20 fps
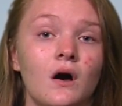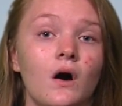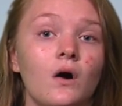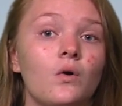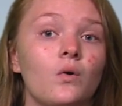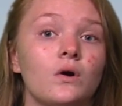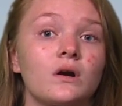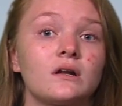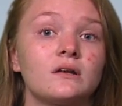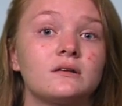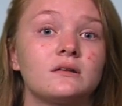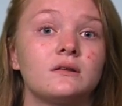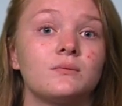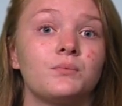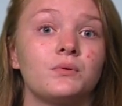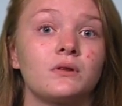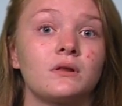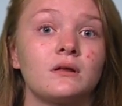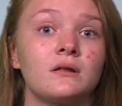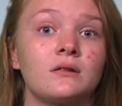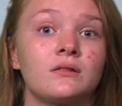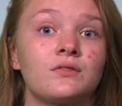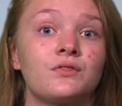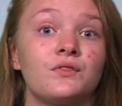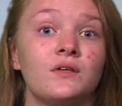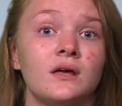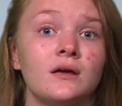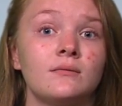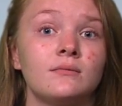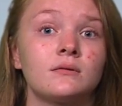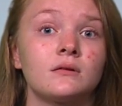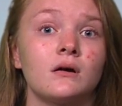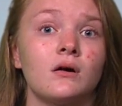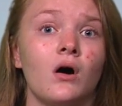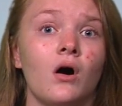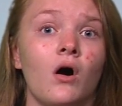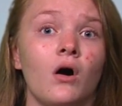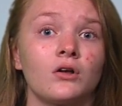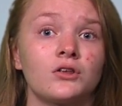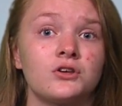According to the police, thieves
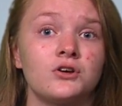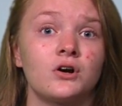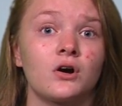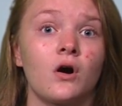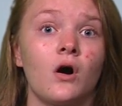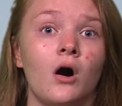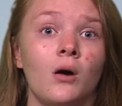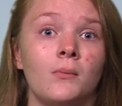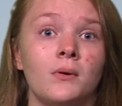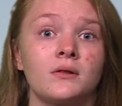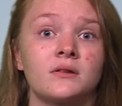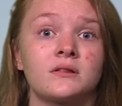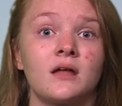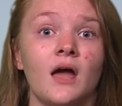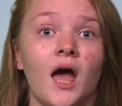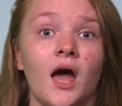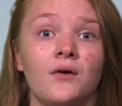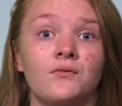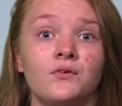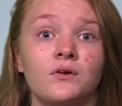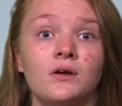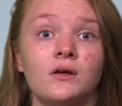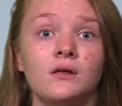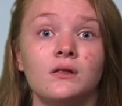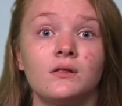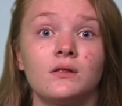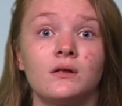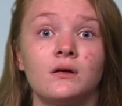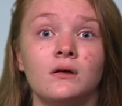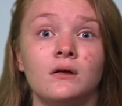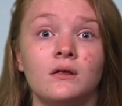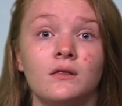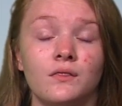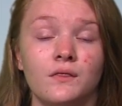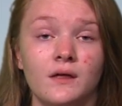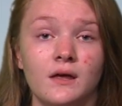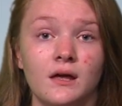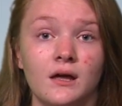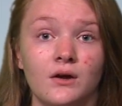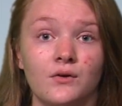took almost
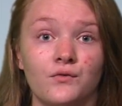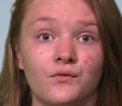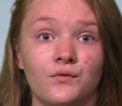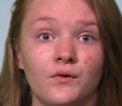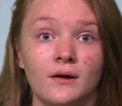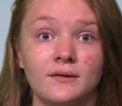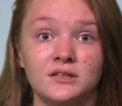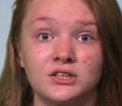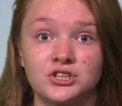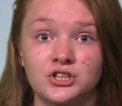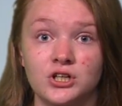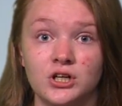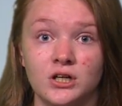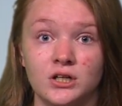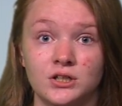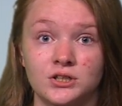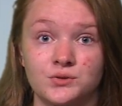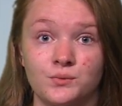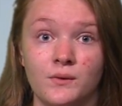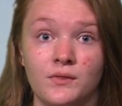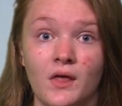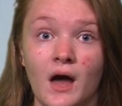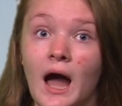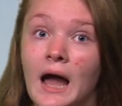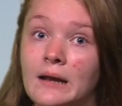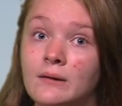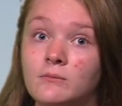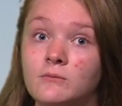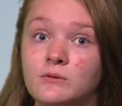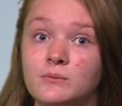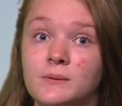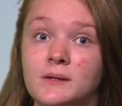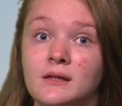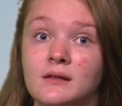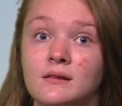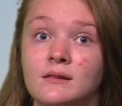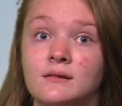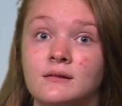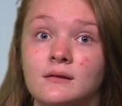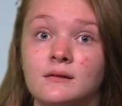everything from the church, with items
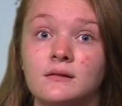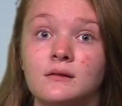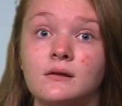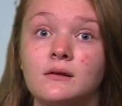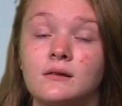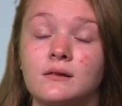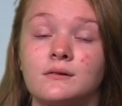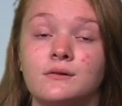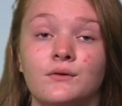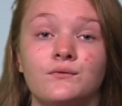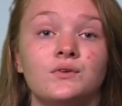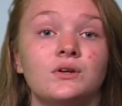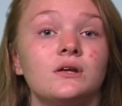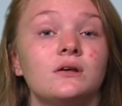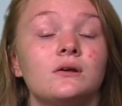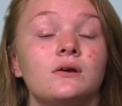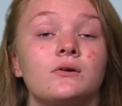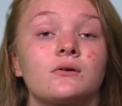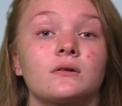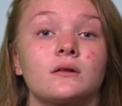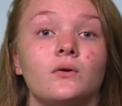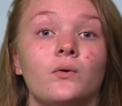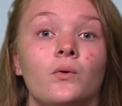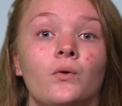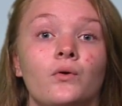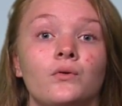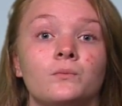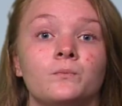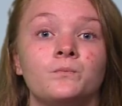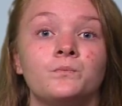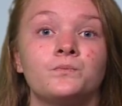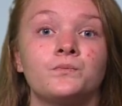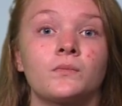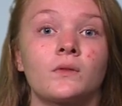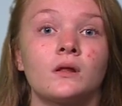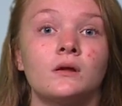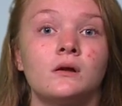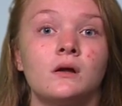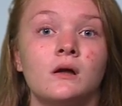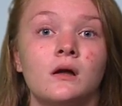being 60 to 70 years old.
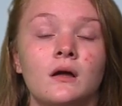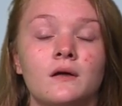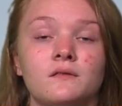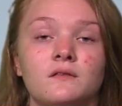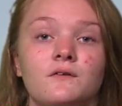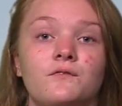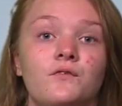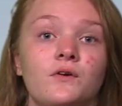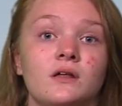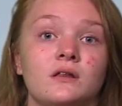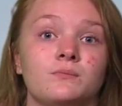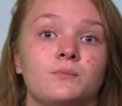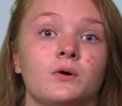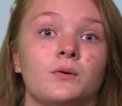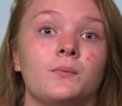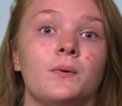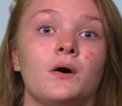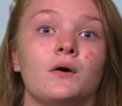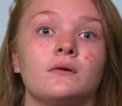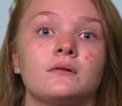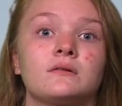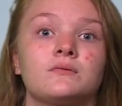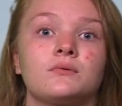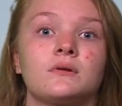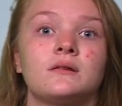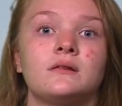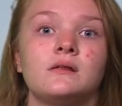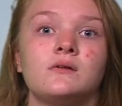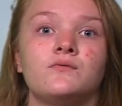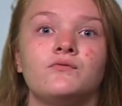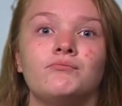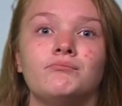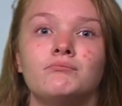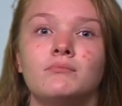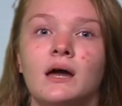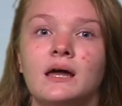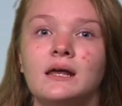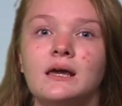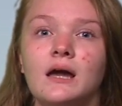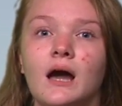The Facebook post received
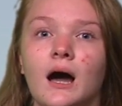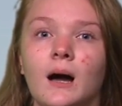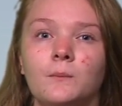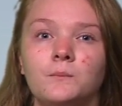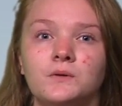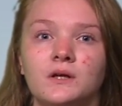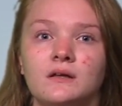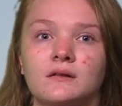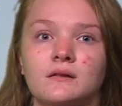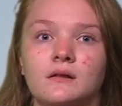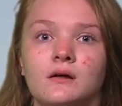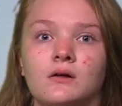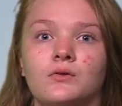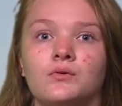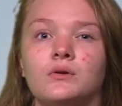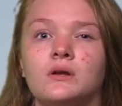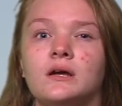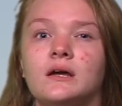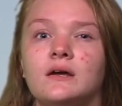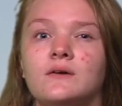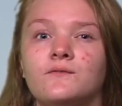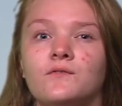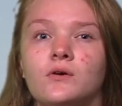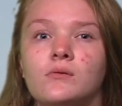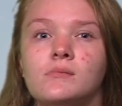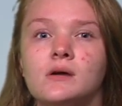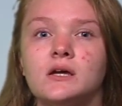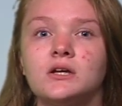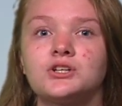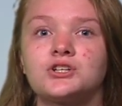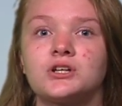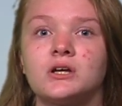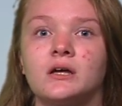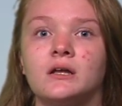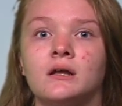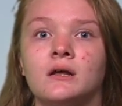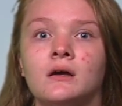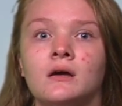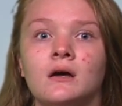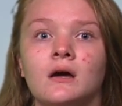many updates, including
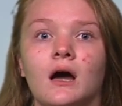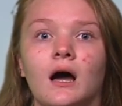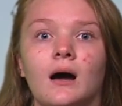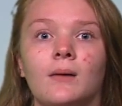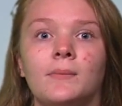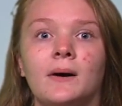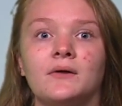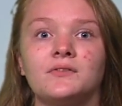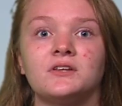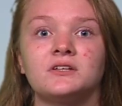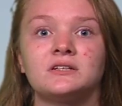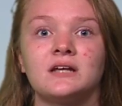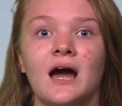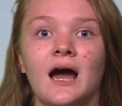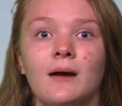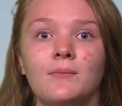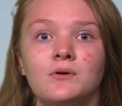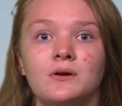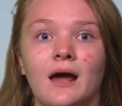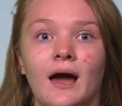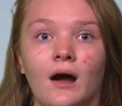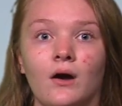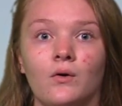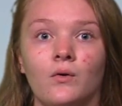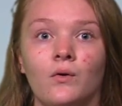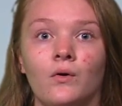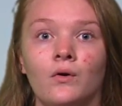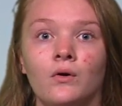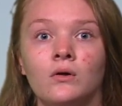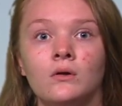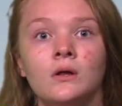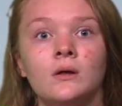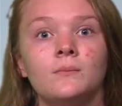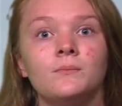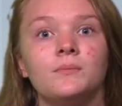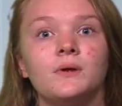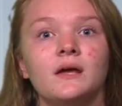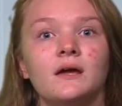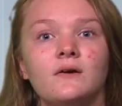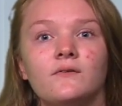information about the tabernacle
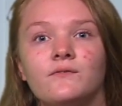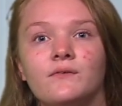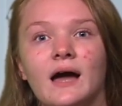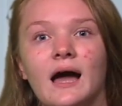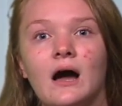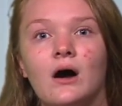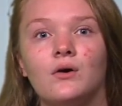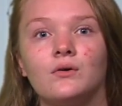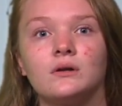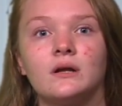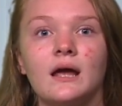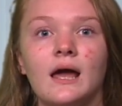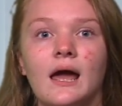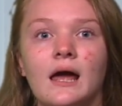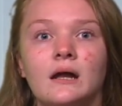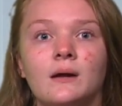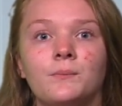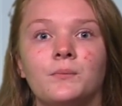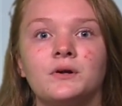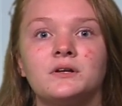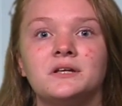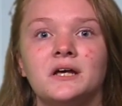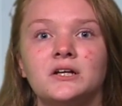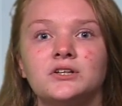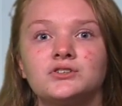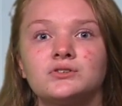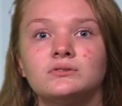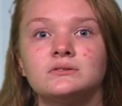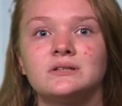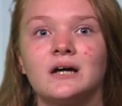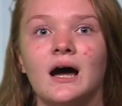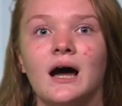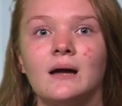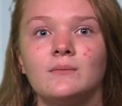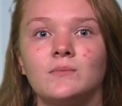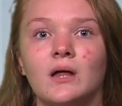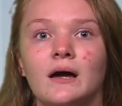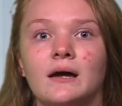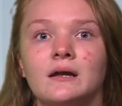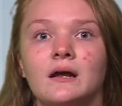being found and a potential
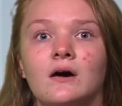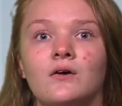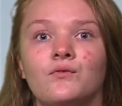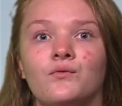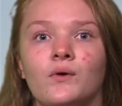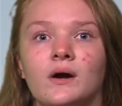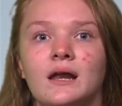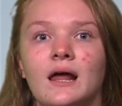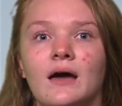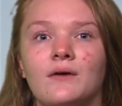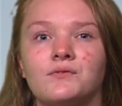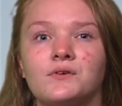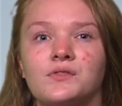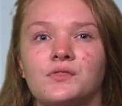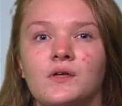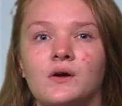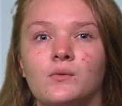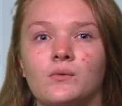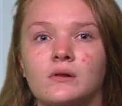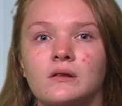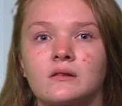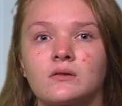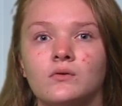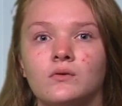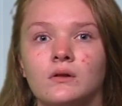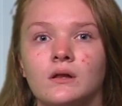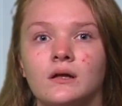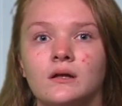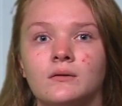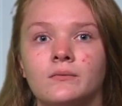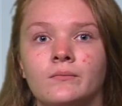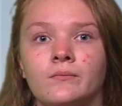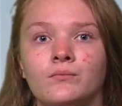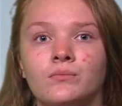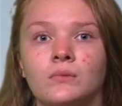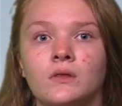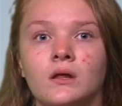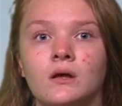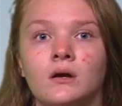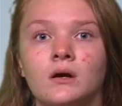timeline of when everything was stolen.
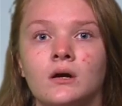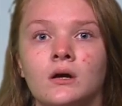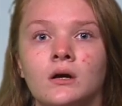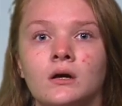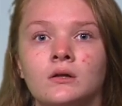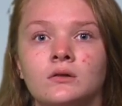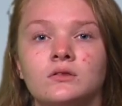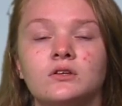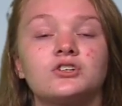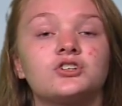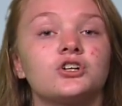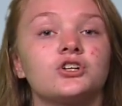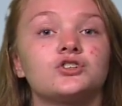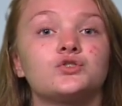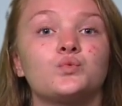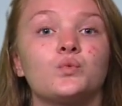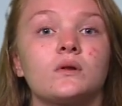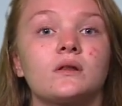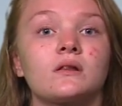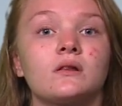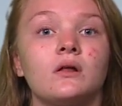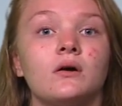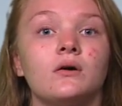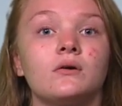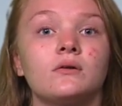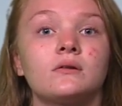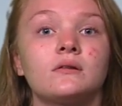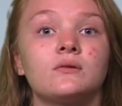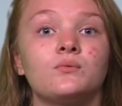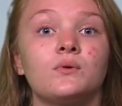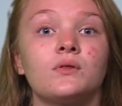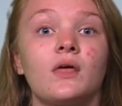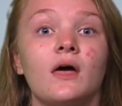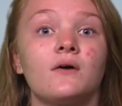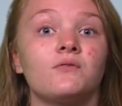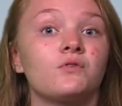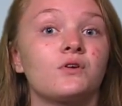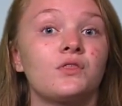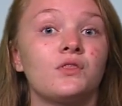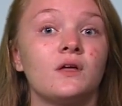The church was closed with
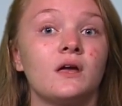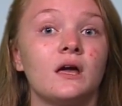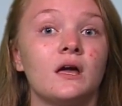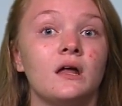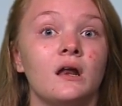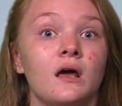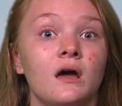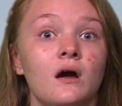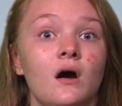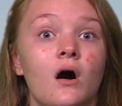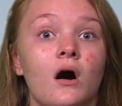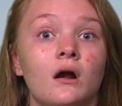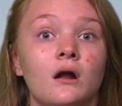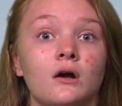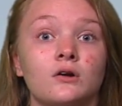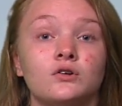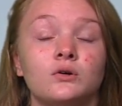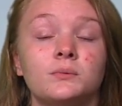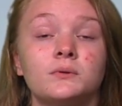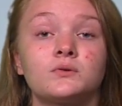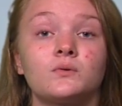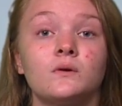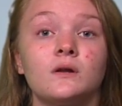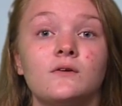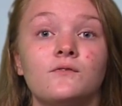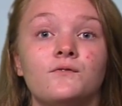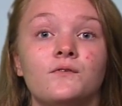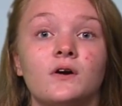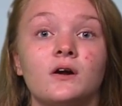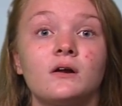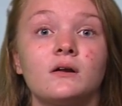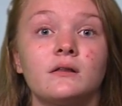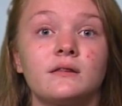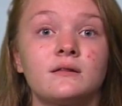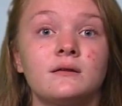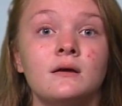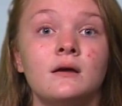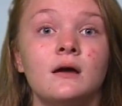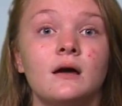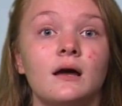everything in it on October 21st,
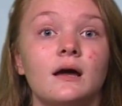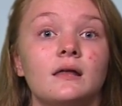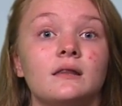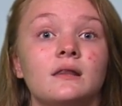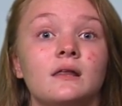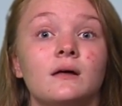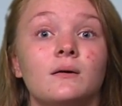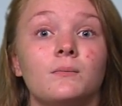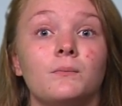and